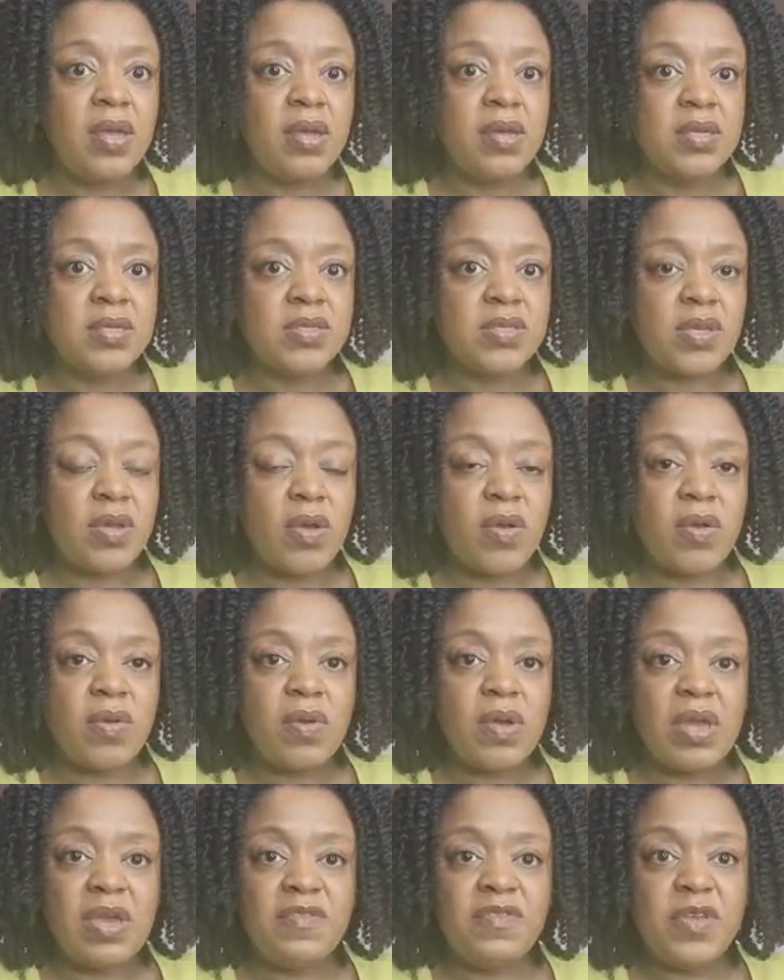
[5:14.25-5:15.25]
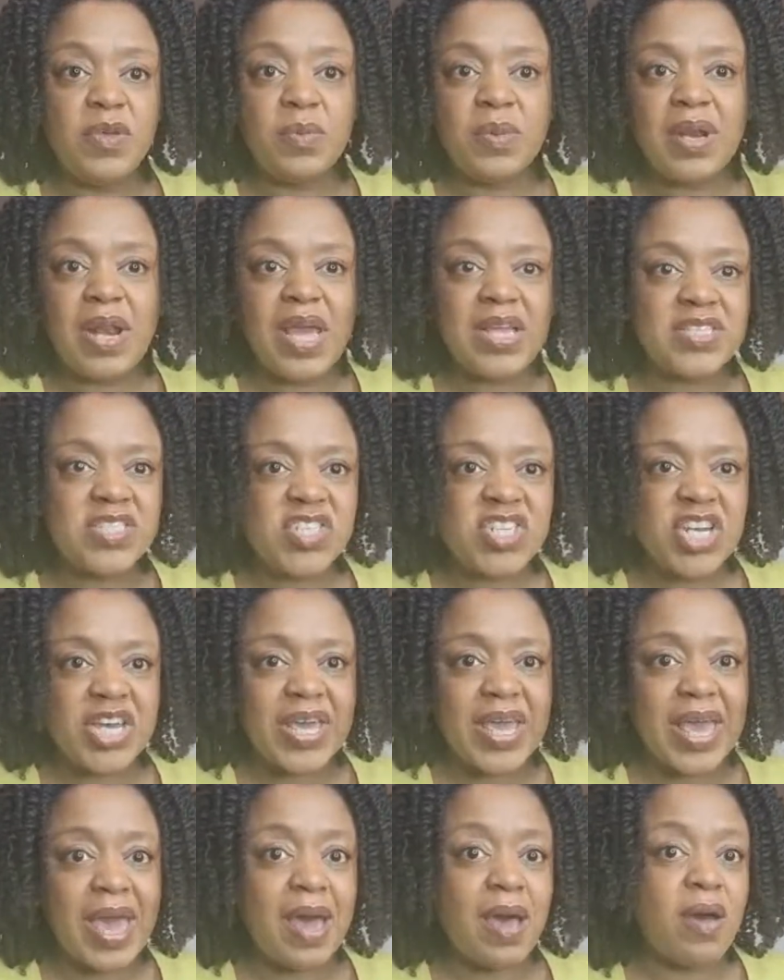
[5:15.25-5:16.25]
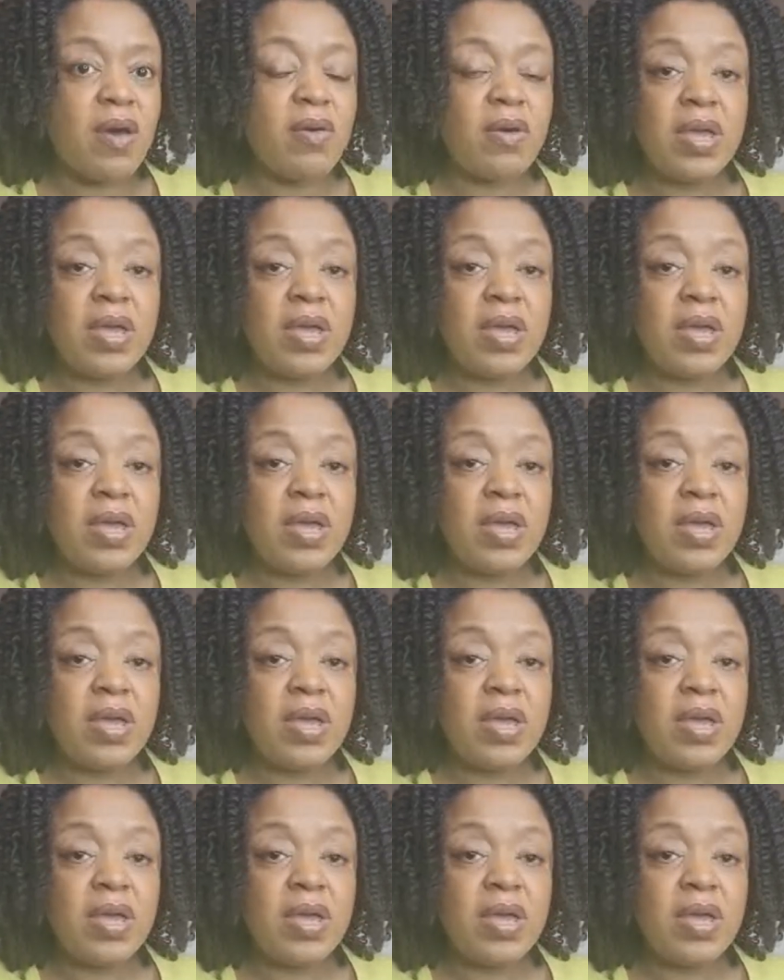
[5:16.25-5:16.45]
So if you would like to check it out,